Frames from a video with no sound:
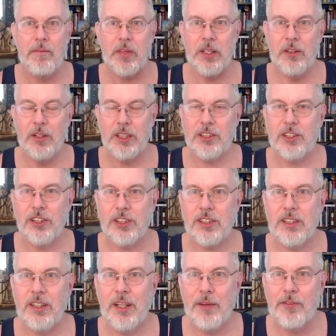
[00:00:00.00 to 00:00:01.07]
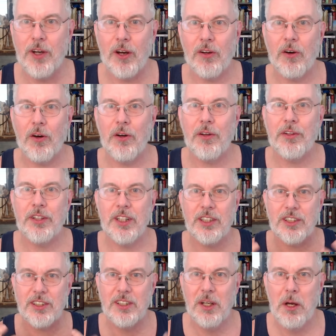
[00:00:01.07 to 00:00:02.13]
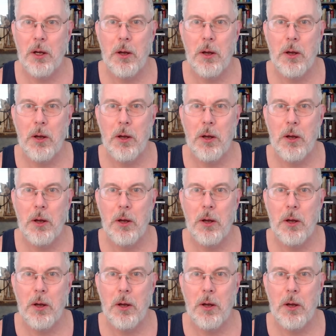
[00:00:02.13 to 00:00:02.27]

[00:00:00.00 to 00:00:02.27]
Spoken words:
you know, it's just they've got all this